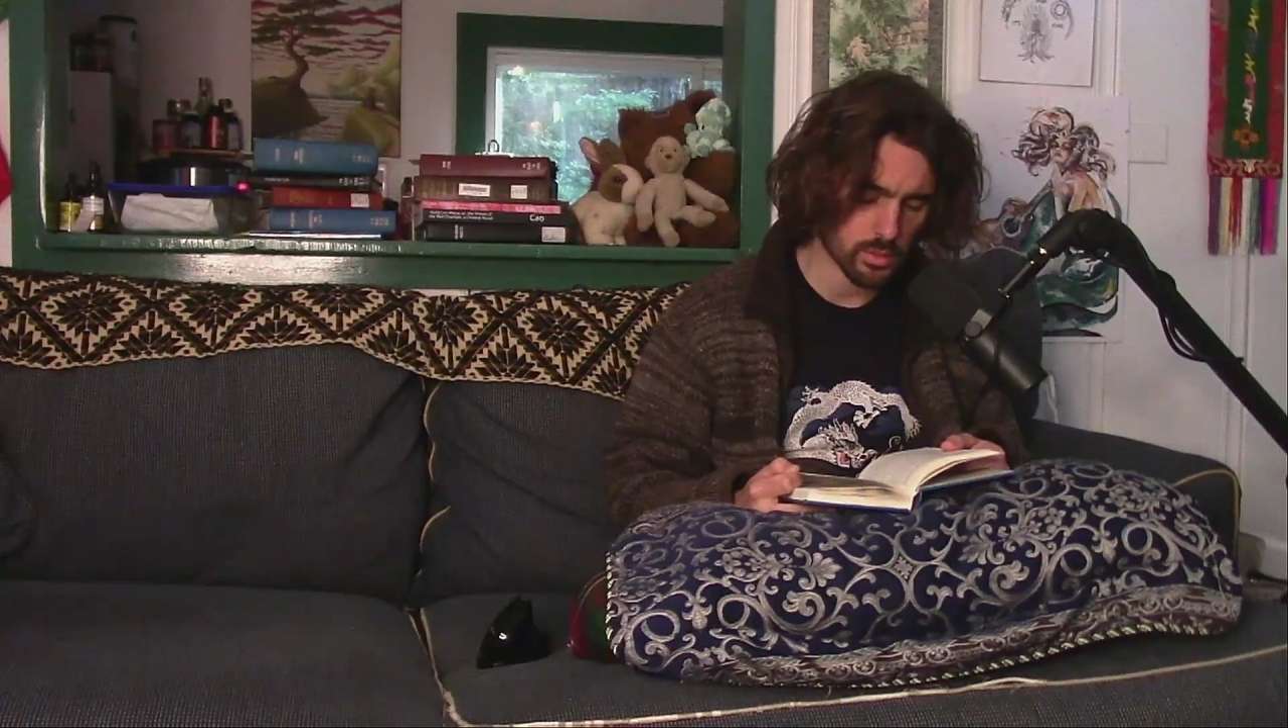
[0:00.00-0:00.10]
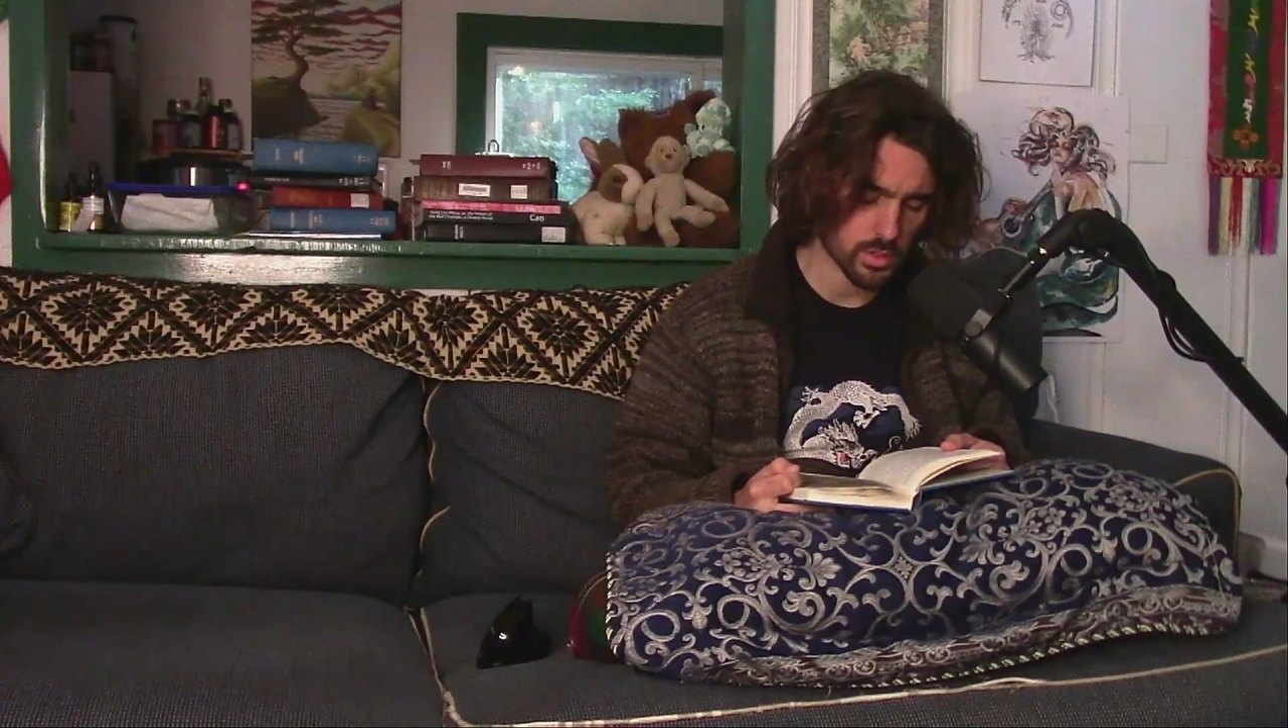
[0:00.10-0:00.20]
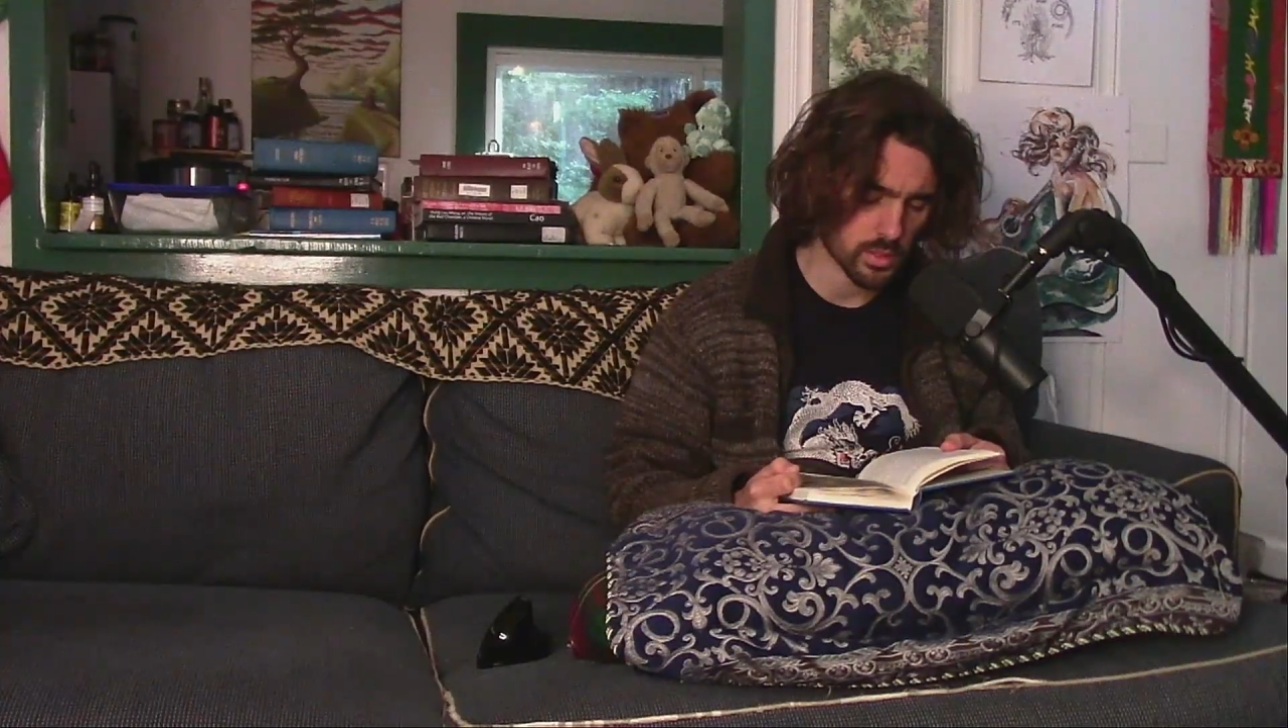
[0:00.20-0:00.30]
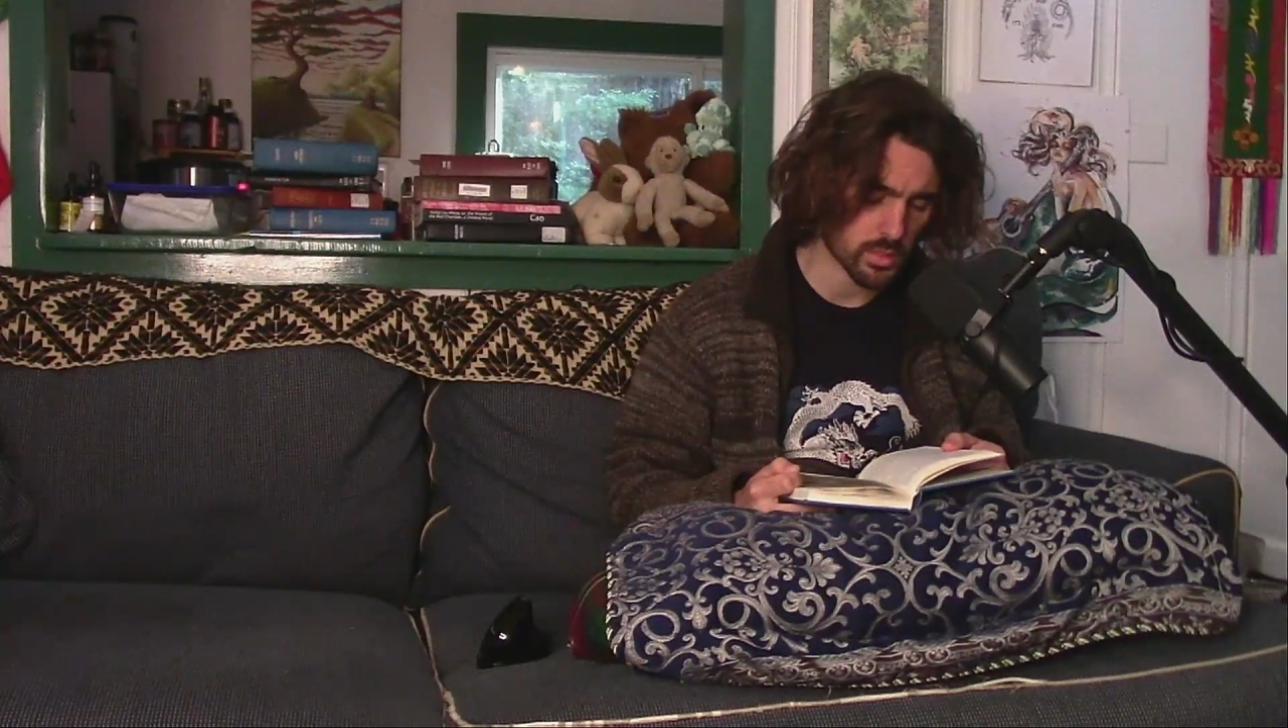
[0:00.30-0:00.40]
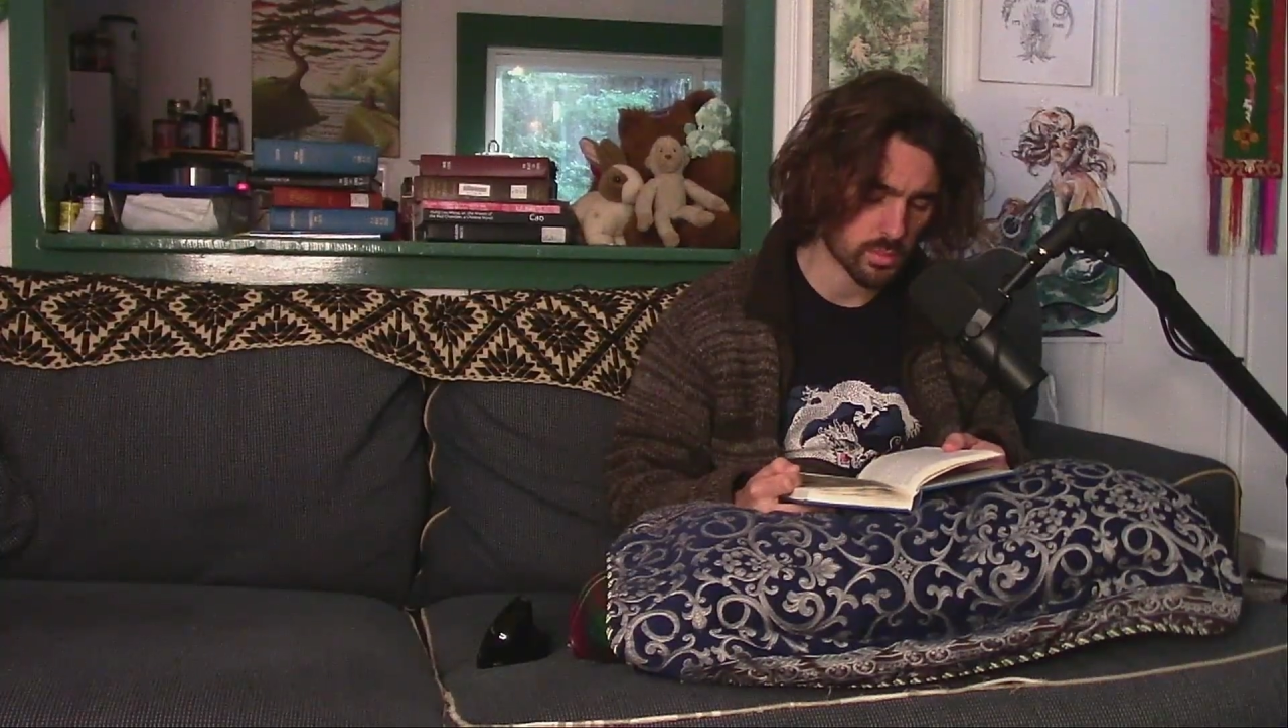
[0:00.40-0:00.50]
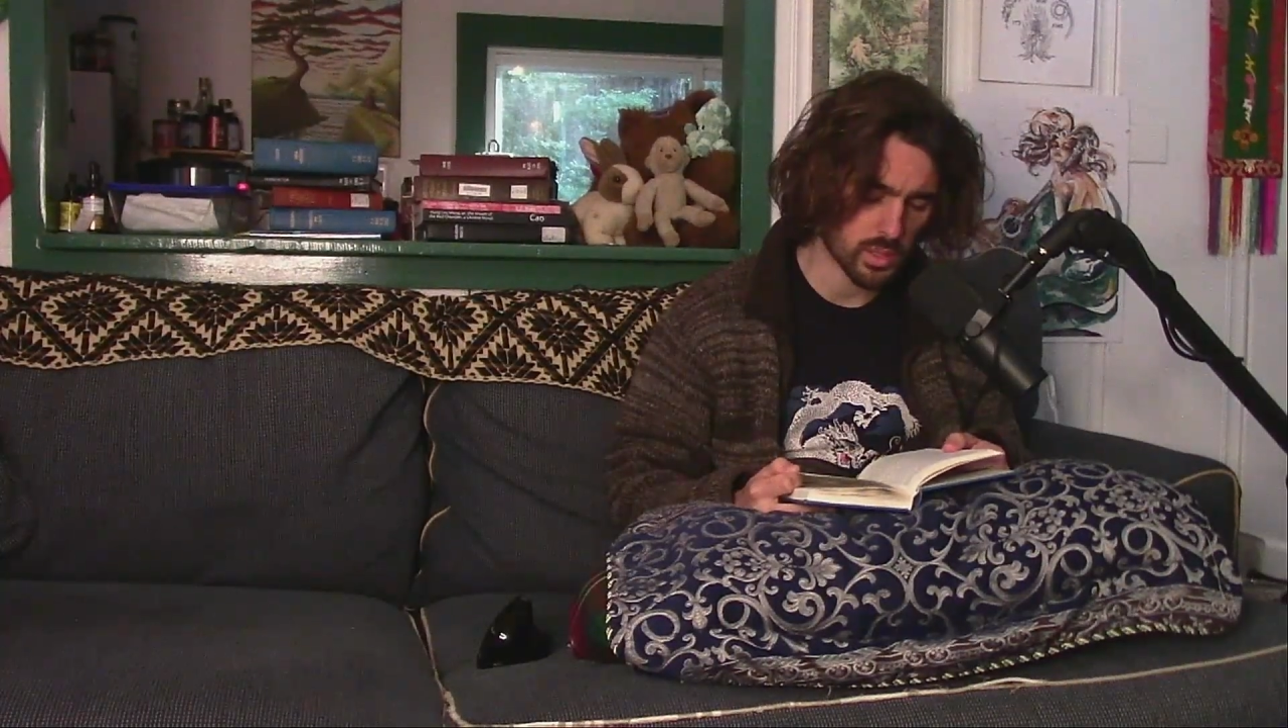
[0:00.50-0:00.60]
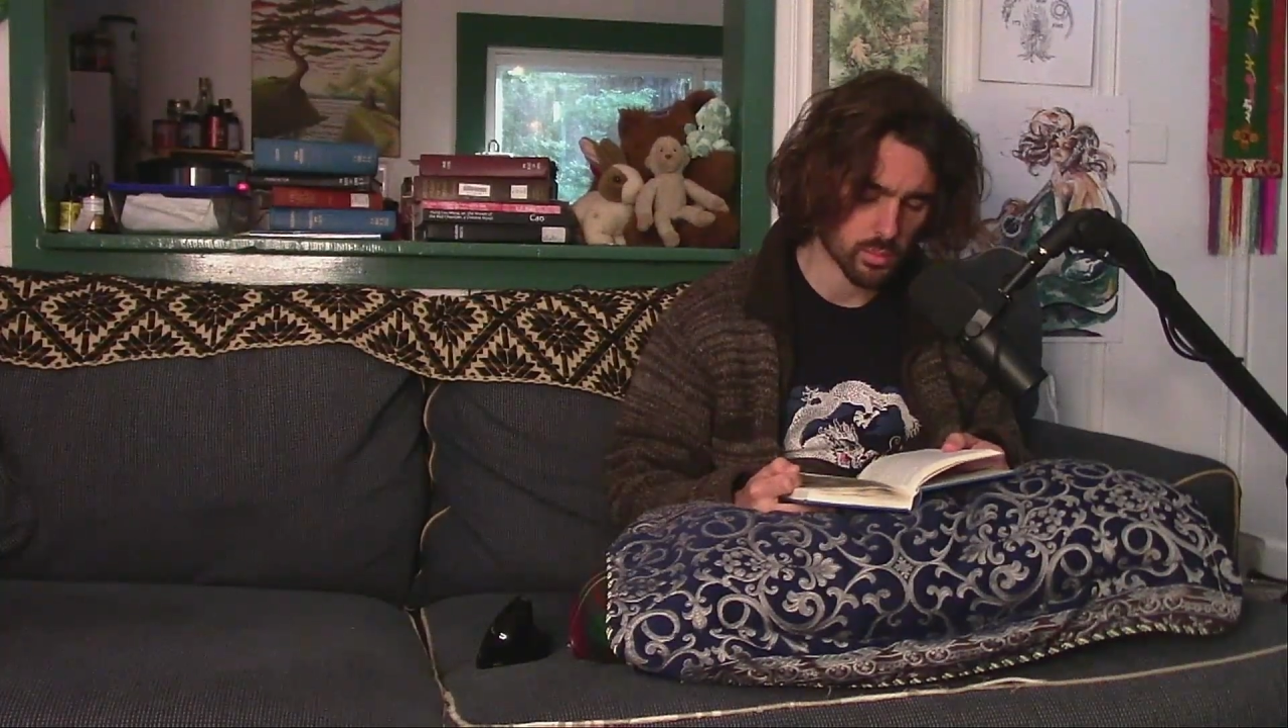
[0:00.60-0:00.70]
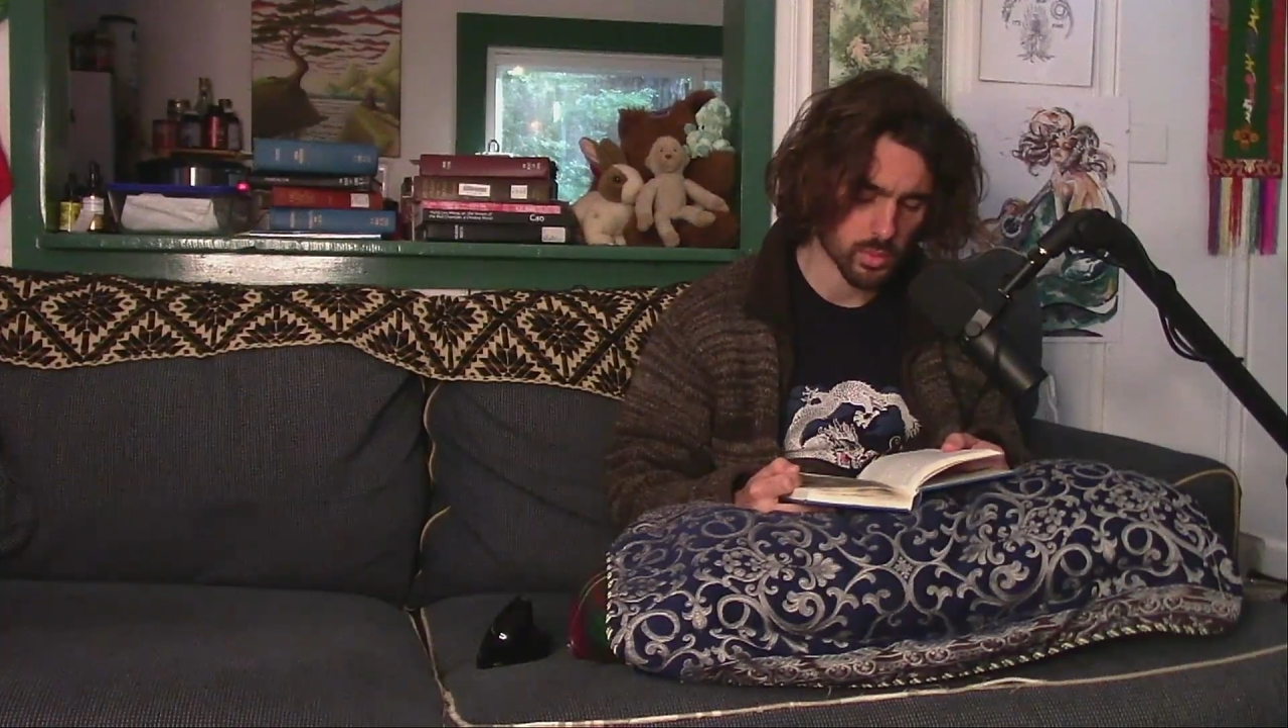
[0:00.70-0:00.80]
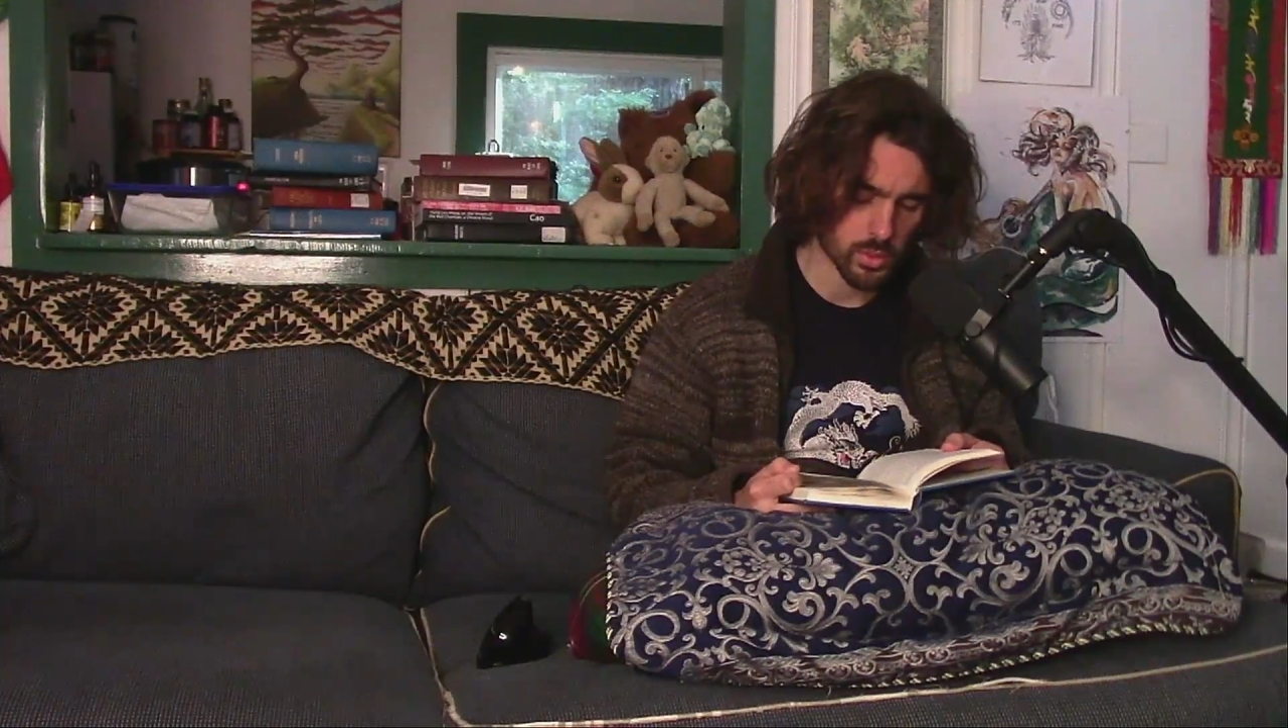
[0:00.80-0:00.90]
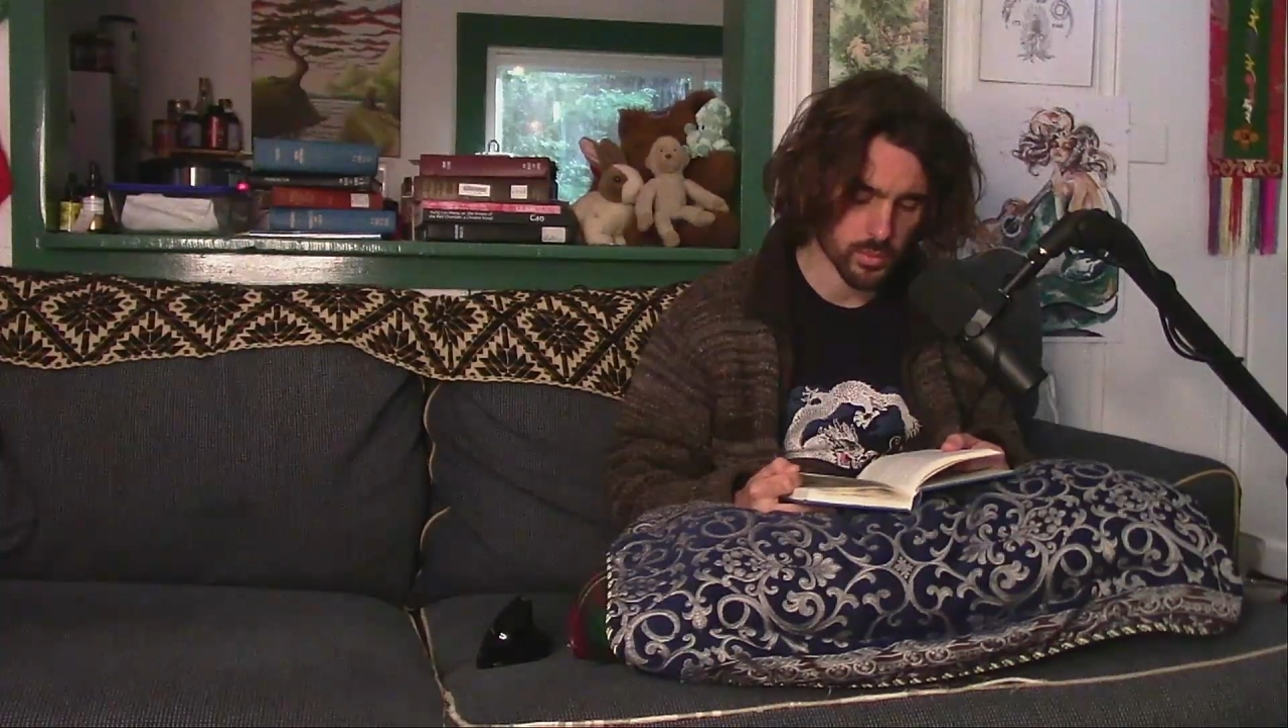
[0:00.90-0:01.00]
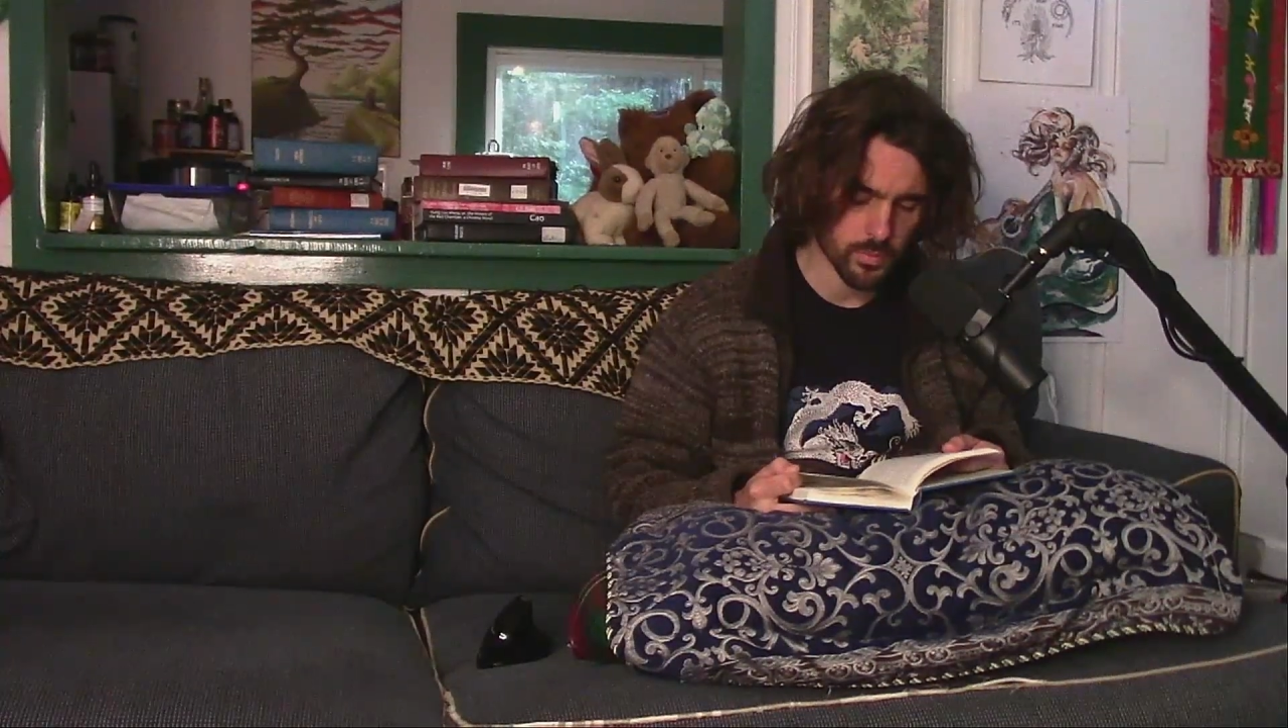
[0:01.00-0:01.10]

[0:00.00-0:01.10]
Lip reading: in September.